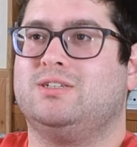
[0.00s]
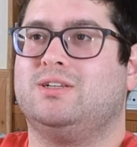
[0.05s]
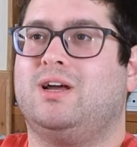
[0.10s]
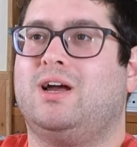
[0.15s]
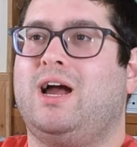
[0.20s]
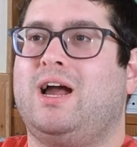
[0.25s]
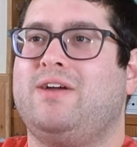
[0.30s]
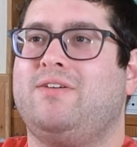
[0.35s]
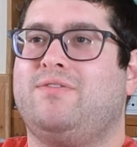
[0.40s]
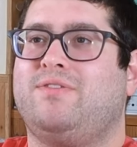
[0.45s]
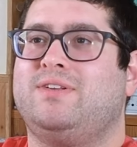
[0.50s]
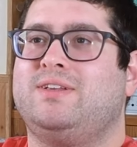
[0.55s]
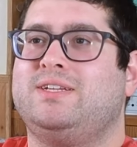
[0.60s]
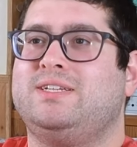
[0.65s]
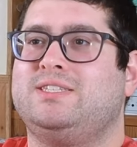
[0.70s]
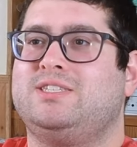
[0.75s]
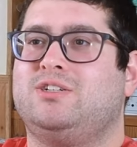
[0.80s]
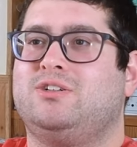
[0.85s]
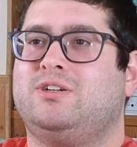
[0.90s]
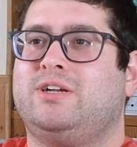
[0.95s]
I have a feeling he
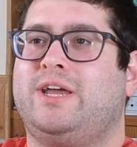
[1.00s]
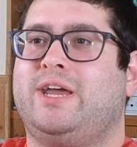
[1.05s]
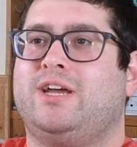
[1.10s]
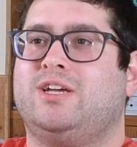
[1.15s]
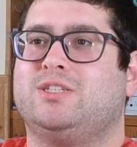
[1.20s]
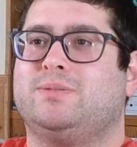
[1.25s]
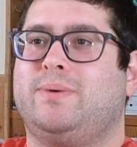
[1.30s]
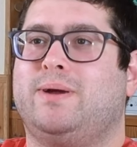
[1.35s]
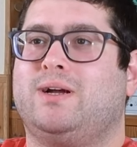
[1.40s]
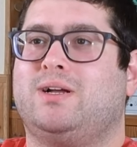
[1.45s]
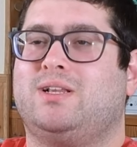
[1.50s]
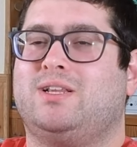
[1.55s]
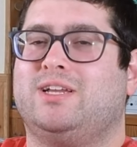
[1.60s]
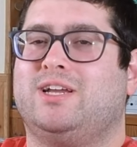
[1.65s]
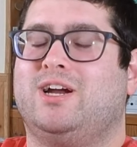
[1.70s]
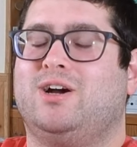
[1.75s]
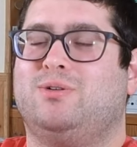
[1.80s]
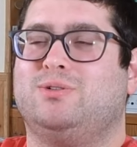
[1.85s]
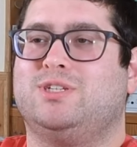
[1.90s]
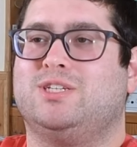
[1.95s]
still cares about
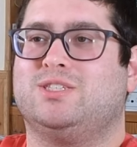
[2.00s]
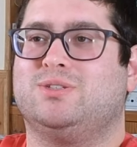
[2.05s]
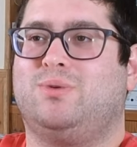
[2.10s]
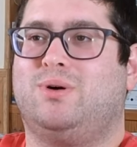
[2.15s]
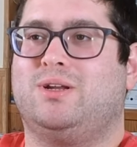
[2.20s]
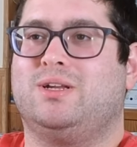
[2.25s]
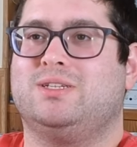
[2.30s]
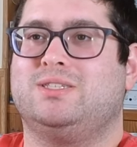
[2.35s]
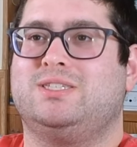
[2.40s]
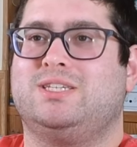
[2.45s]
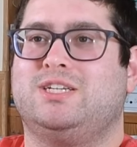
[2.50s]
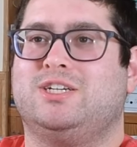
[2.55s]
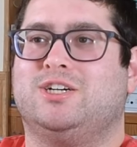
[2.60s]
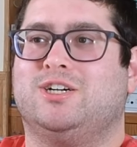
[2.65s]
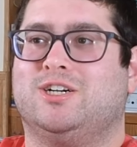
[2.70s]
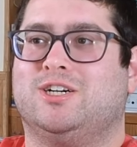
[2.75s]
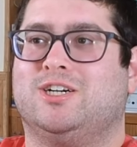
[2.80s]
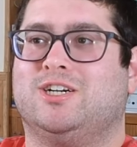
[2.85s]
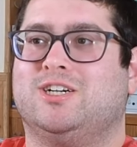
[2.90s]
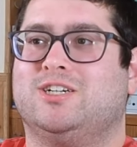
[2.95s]
Cleo and doesn't want to see
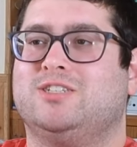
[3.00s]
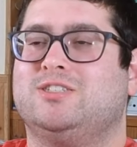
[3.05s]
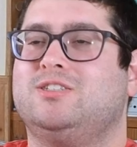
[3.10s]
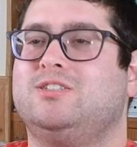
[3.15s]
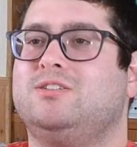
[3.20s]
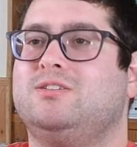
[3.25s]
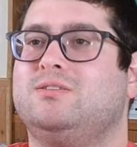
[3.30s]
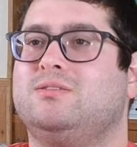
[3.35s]
her hurt.